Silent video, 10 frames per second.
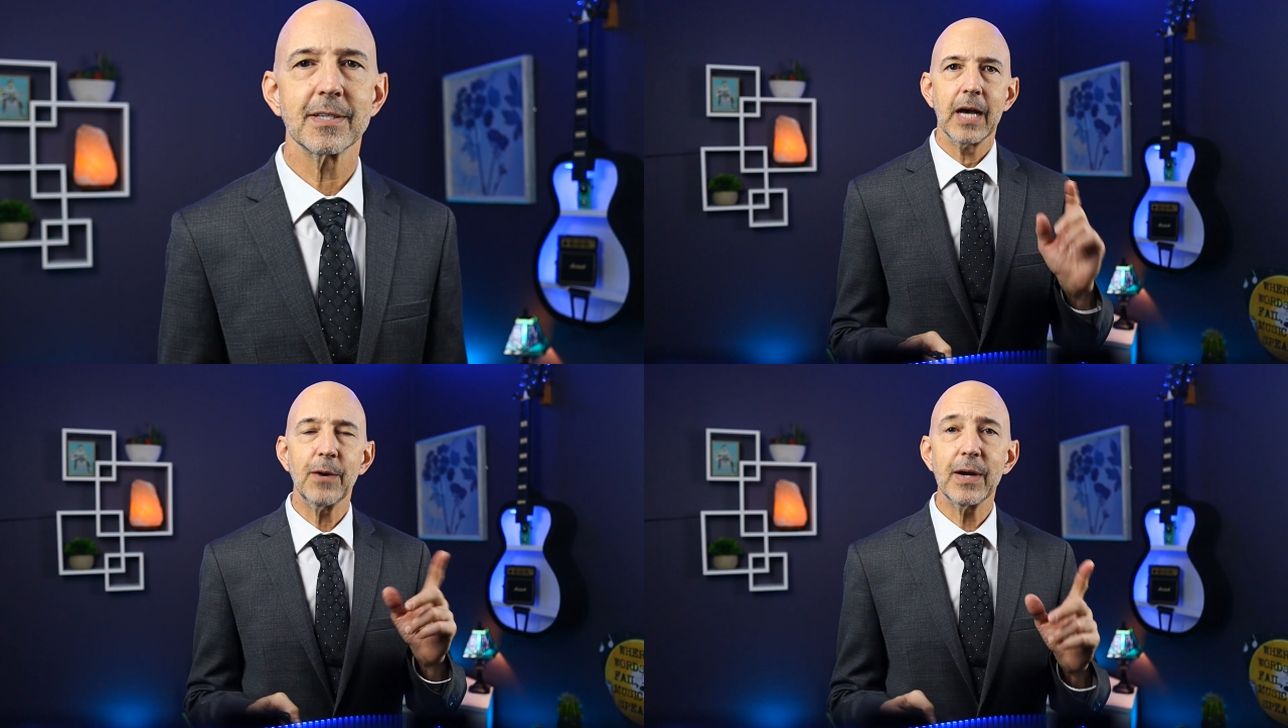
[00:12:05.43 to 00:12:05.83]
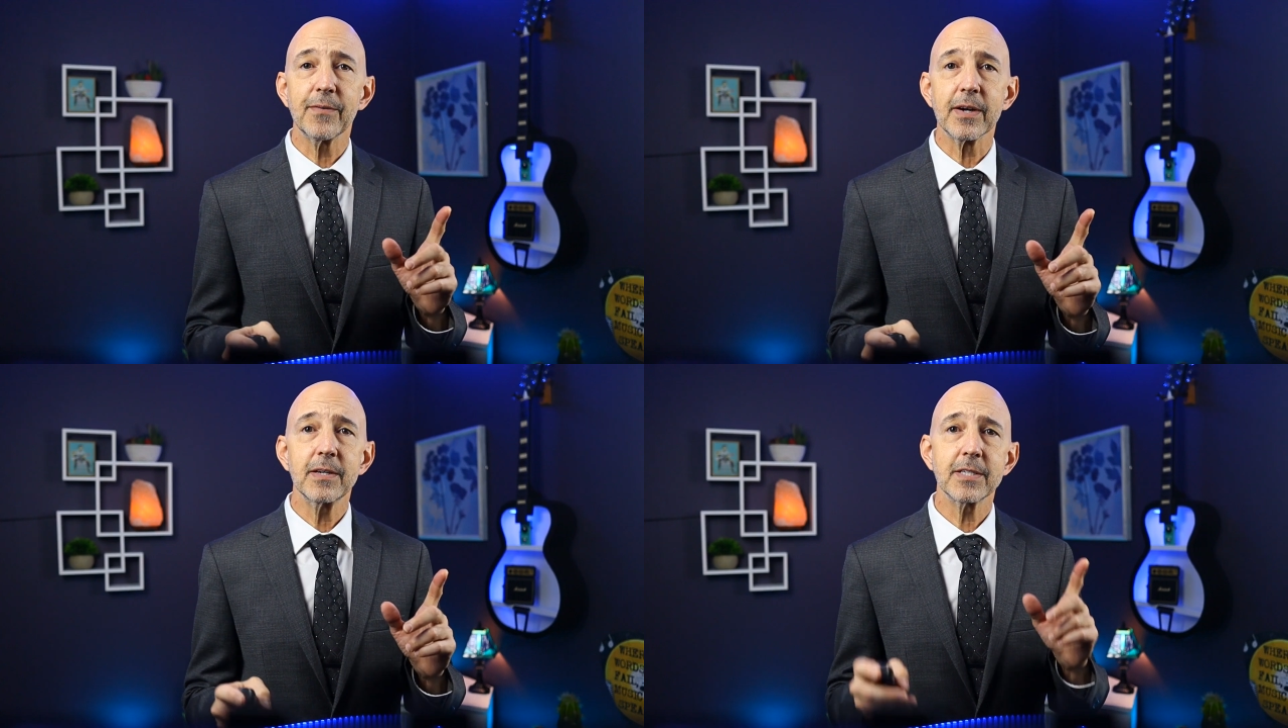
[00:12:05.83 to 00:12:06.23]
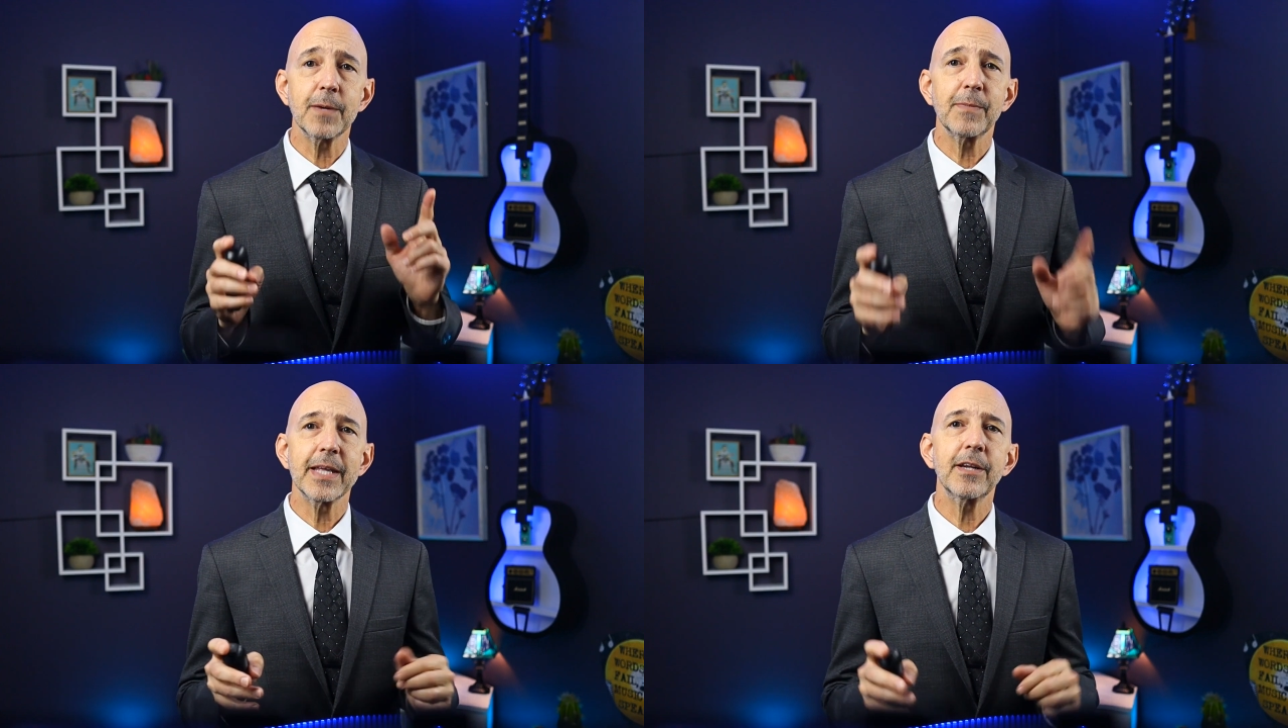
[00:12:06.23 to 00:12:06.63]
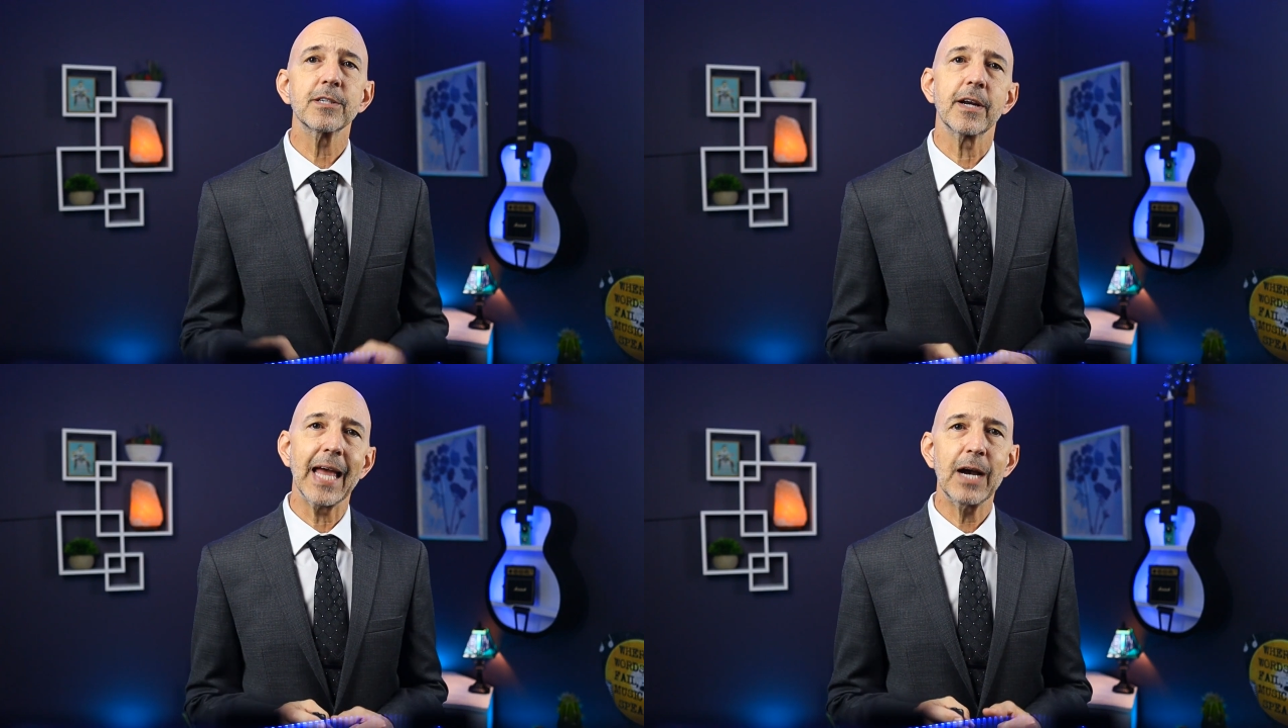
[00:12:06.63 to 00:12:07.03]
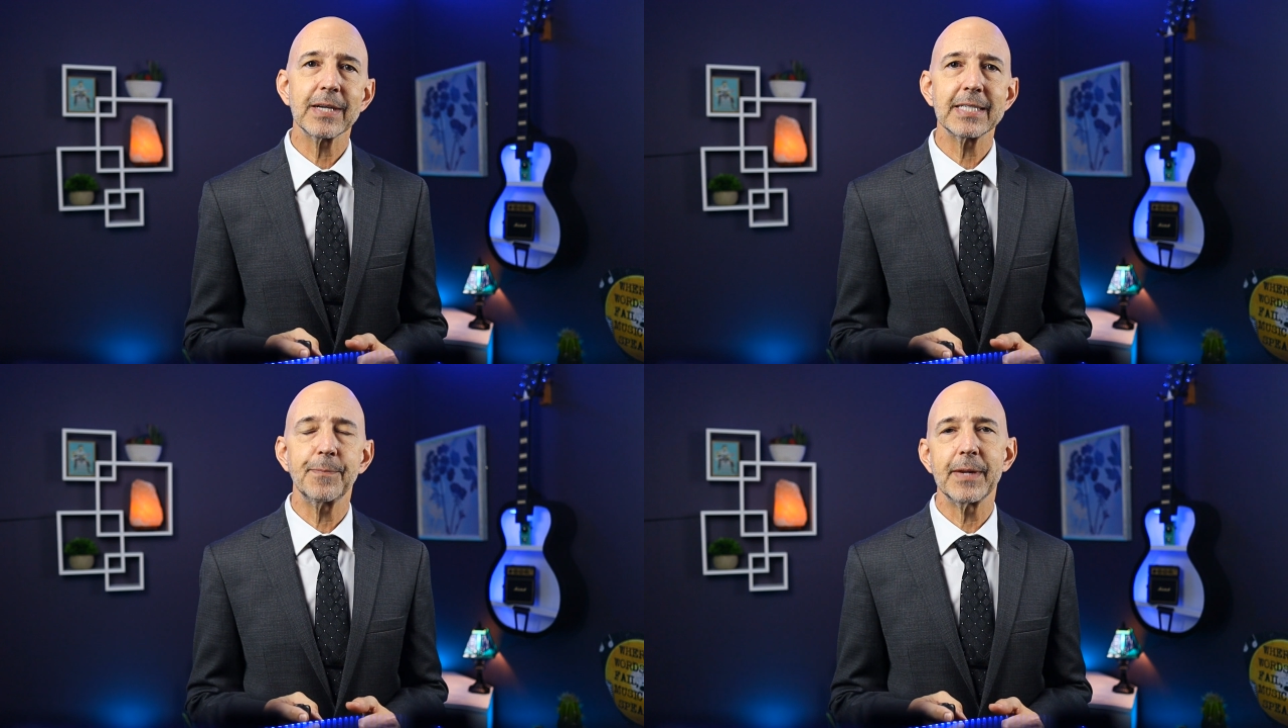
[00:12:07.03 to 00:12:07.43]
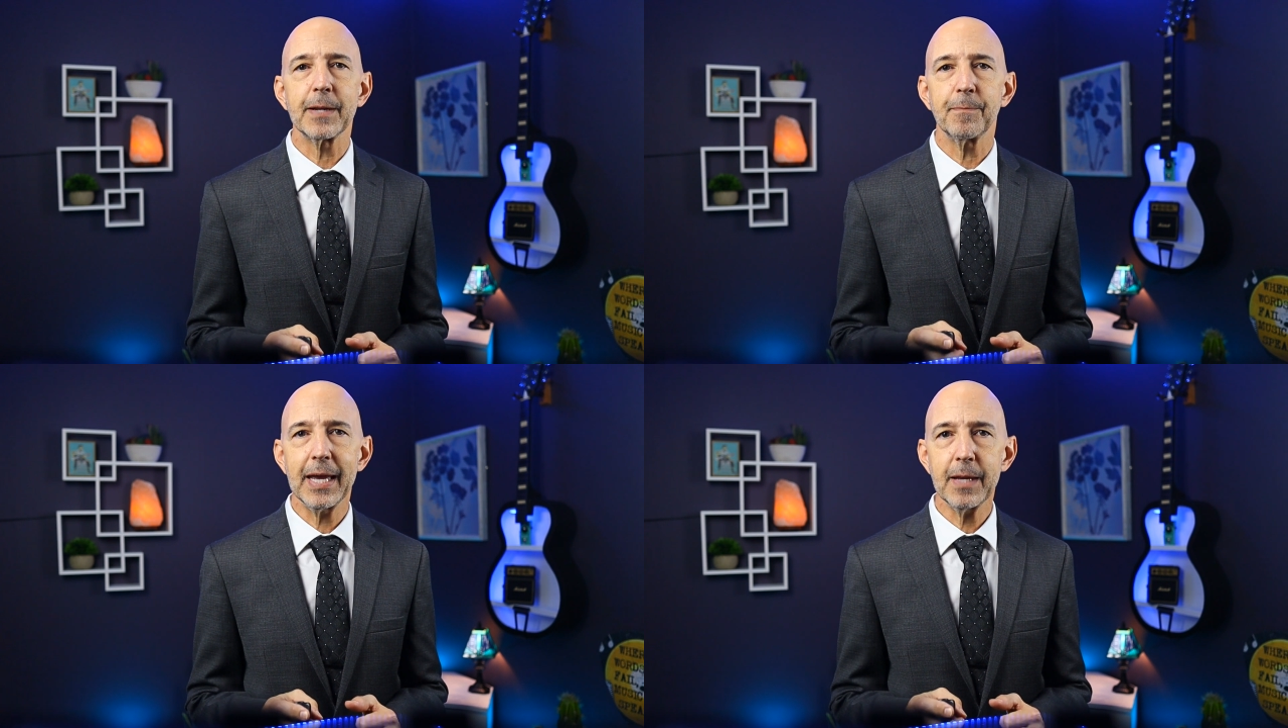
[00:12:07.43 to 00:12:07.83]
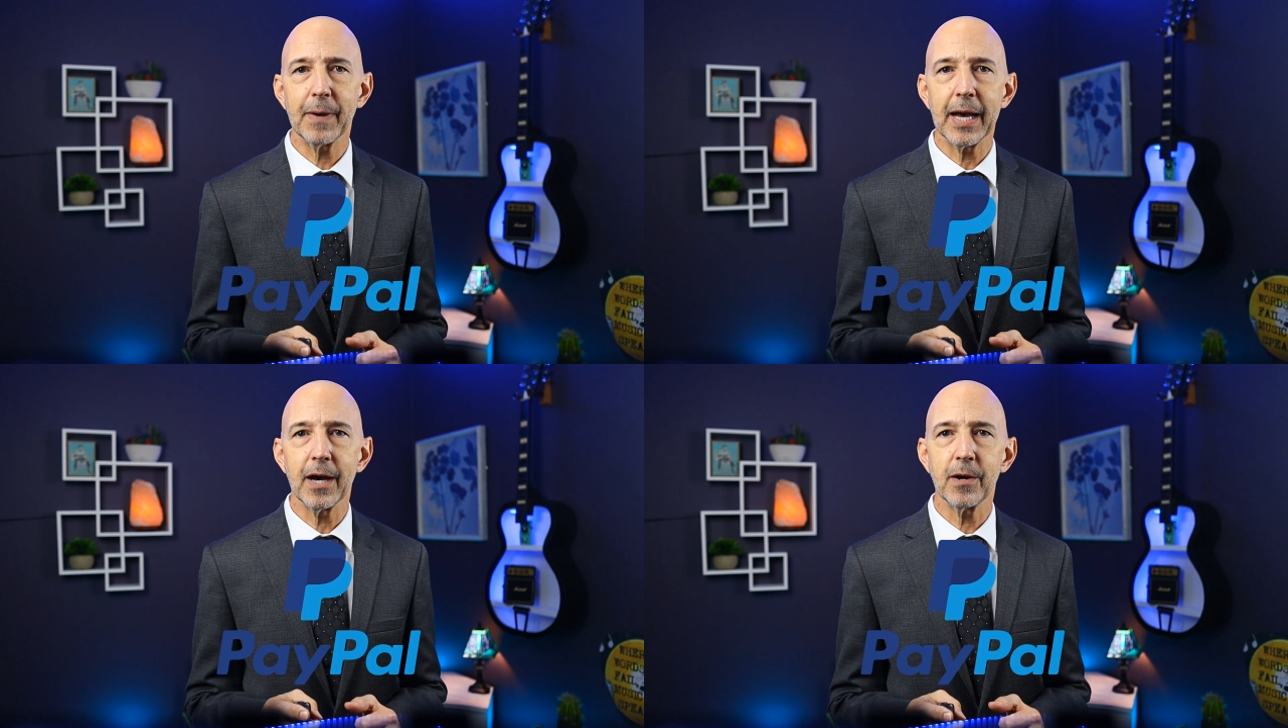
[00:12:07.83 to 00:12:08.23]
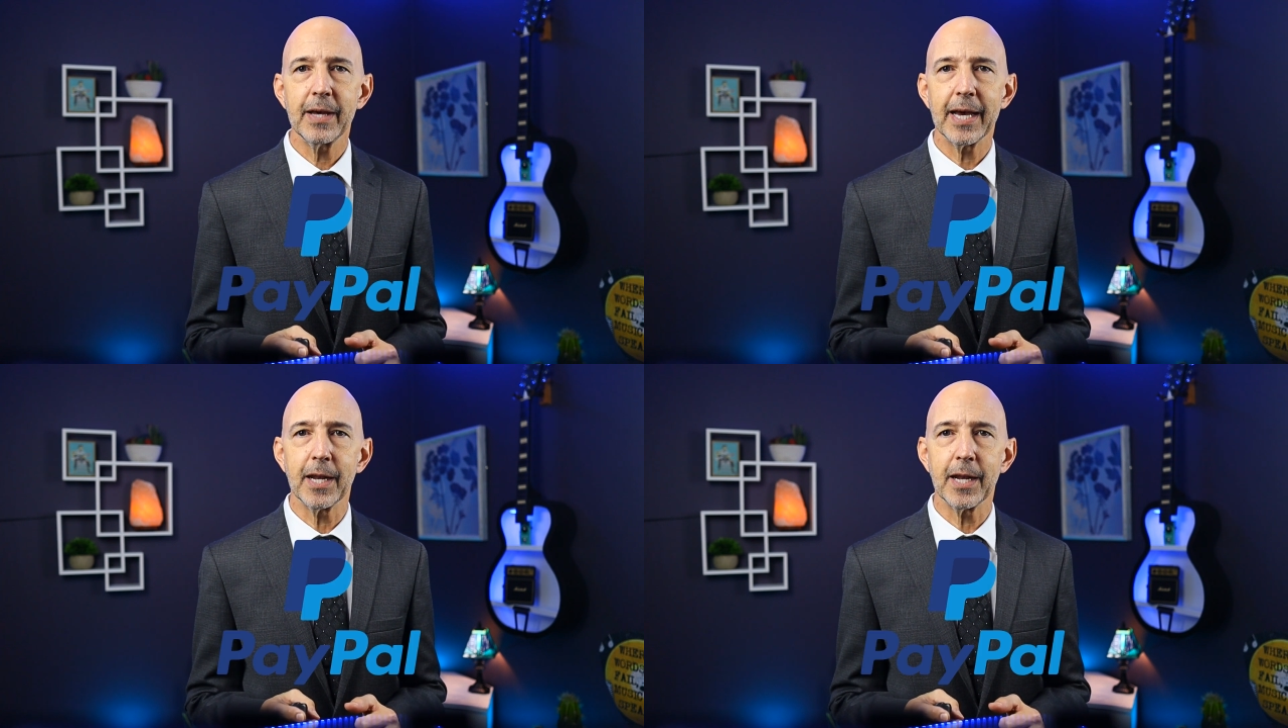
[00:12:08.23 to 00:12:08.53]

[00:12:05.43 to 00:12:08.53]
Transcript: However, some lenders are now accepting PayPal,